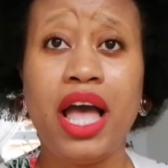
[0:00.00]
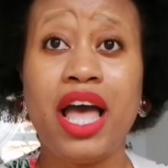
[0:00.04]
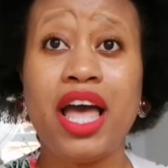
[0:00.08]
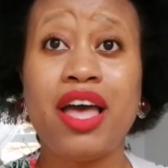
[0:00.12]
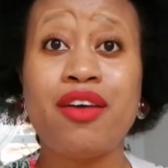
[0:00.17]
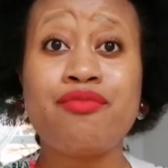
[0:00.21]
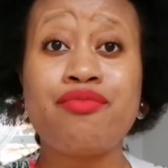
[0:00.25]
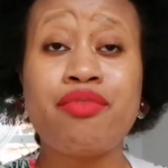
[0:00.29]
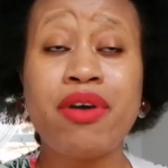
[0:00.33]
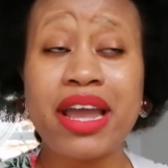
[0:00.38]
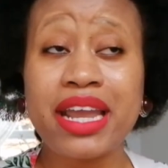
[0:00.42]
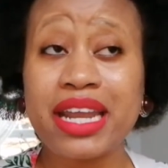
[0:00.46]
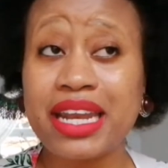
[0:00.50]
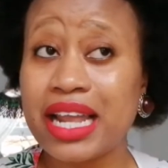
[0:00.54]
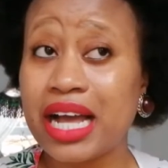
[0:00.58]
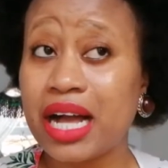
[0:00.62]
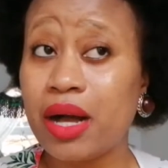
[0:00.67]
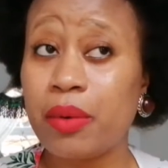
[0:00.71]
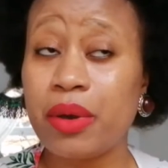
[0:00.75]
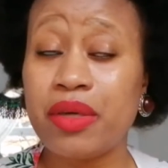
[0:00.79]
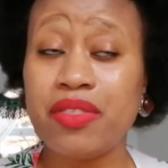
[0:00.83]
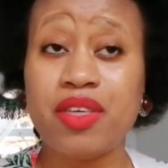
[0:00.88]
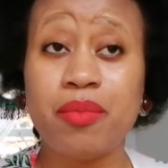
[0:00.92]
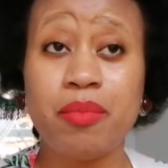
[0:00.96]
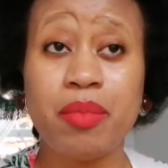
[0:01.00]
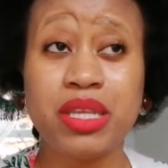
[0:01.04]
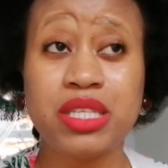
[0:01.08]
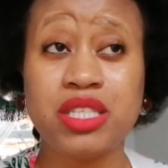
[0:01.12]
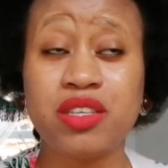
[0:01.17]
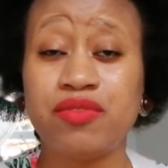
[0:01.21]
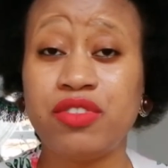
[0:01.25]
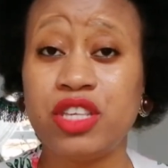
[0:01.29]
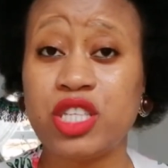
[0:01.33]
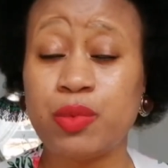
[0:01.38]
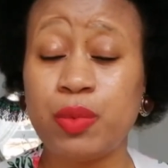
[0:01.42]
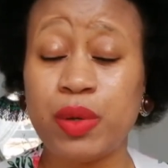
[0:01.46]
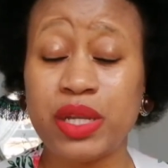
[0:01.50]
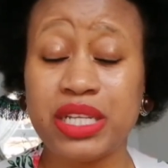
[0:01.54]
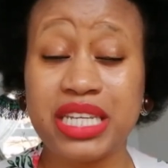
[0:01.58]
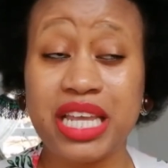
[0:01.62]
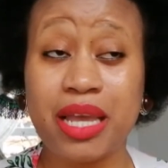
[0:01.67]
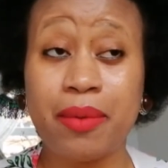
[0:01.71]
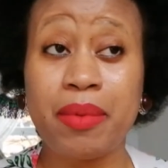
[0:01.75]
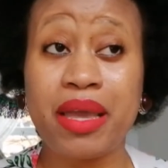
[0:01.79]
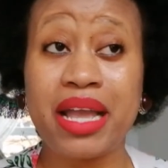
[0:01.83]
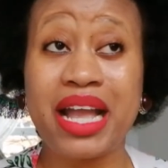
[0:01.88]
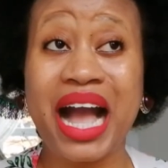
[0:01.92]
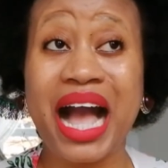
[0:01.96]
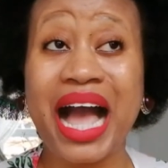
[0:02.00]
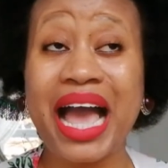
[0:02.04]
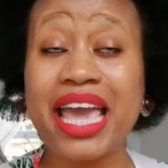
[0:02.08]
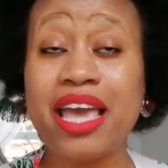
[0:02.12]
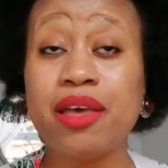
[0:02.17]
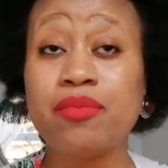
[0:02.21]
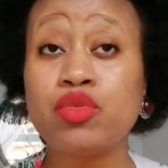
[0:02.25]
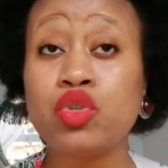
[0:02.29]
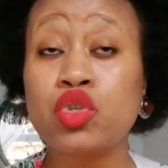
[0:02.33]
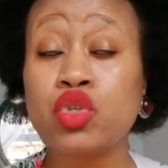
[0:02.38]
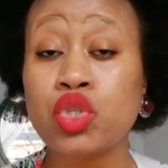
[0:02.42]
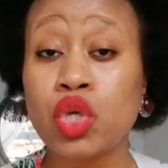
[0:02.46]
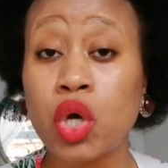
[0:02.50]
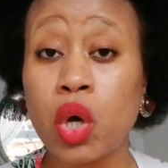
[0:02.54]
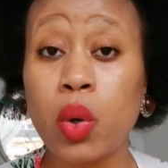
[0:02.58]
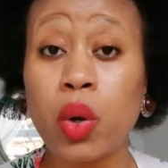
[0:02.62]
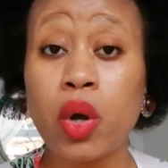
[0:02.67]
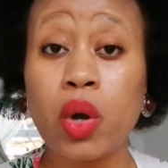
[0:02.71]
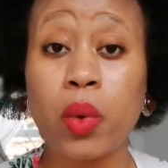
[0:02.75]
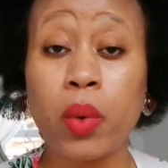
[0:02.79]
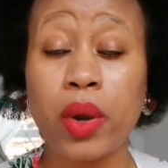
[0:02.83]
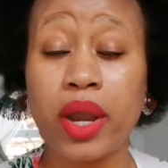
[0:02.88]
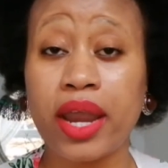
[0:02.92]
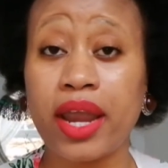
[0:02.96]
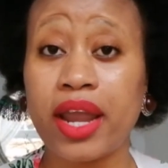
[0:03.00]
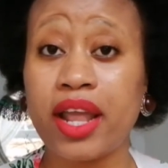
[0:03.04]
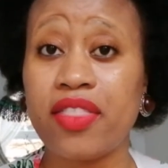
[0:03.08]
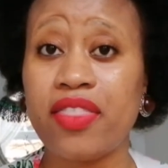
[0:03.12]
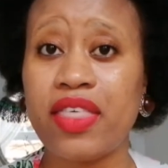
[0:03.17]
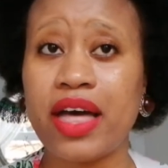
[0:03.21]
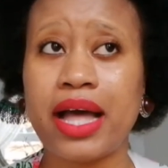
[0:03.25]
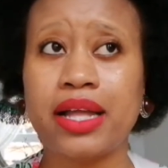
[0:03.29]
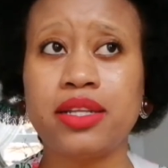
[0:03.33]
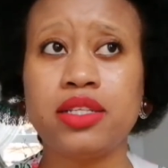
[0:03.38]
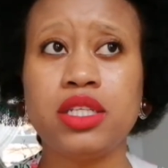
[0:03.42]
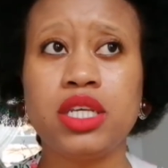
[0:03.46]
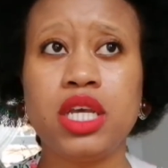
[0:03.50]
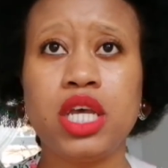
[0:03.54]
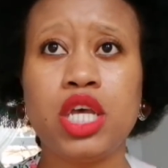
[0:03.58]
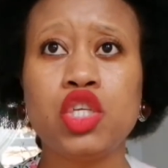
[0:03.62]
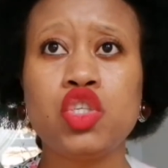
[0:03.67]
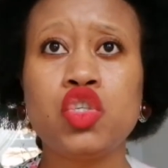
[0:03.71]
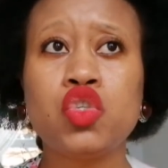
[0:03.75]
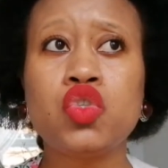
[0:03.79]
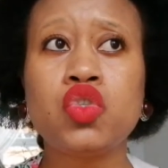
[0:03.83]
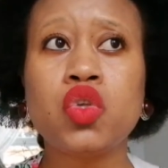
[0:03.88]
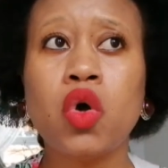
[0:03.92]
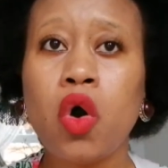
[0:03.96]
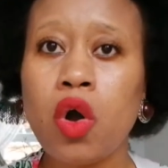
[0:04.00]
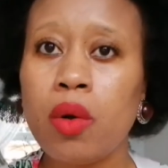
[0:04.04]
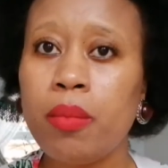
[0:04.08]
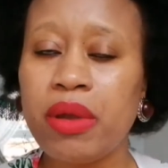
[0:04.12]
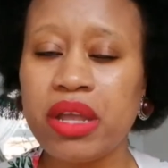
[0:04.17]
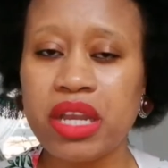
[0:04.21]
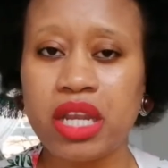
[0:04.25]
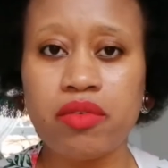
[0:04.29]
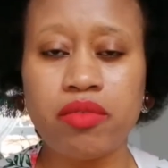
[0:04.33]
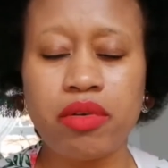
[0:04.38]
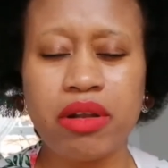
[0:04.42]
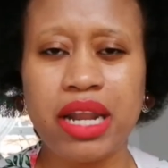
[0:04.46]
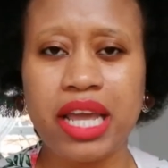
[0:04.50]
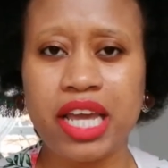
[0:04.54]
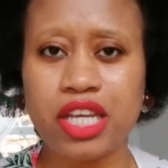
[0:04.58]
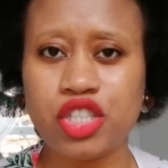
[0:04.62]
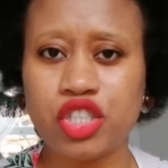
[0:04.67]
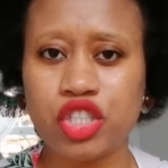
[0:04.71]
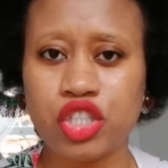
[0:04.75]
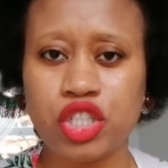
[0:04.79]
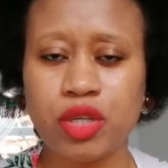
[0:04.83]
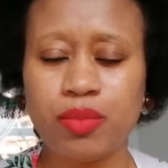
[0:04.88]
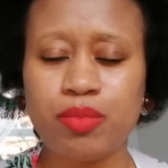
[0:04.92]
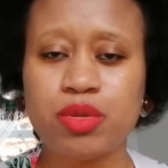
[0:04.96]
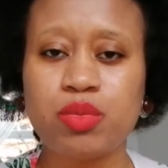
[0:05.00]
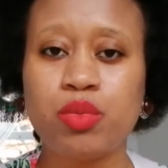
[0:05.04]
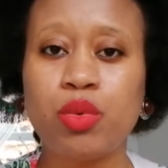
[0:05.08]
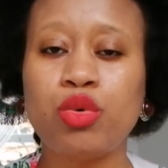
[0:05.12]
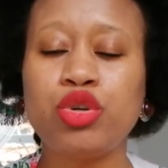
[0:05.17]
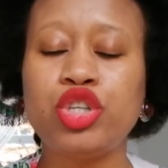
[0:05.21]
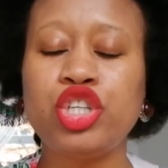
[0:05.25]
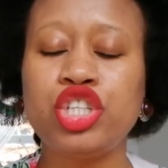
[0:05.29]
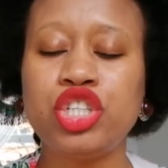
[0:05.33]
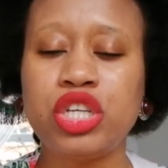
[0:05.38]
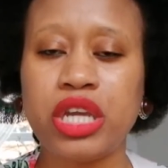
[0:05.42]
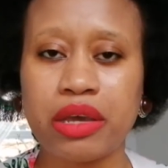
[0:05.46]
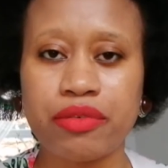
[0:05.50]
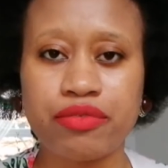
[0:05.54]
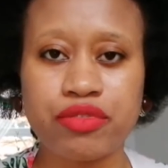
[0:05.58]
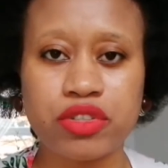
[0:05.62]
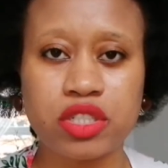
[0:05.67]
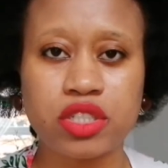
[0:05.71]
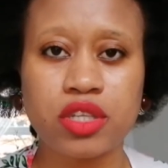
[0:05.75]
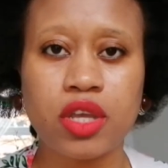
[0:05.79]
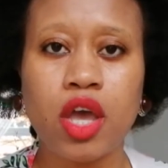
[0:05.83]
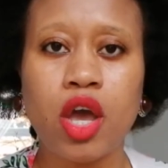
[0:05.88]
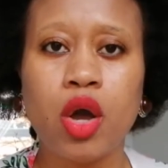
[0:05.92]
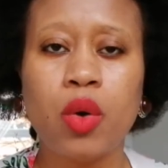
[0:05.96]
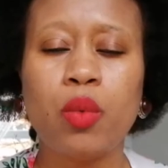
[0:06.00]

right now in the midst of this pandemic, I am so aware that so many relationships will shift,